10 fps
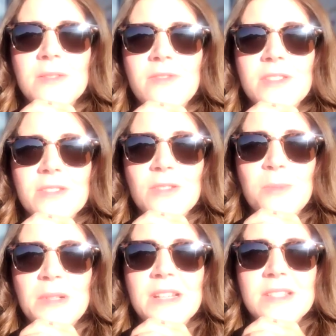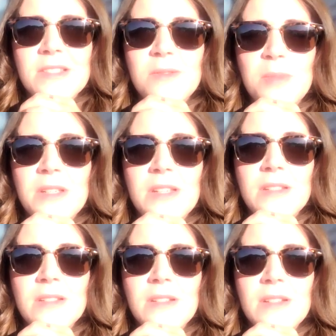I feel so blessed to
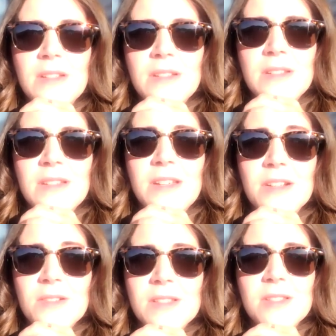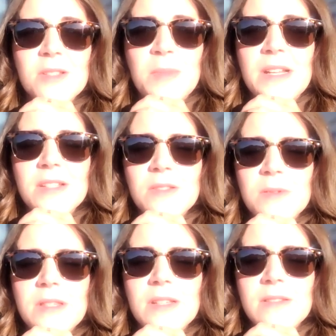be here in this place
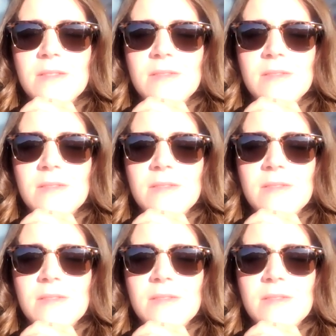with that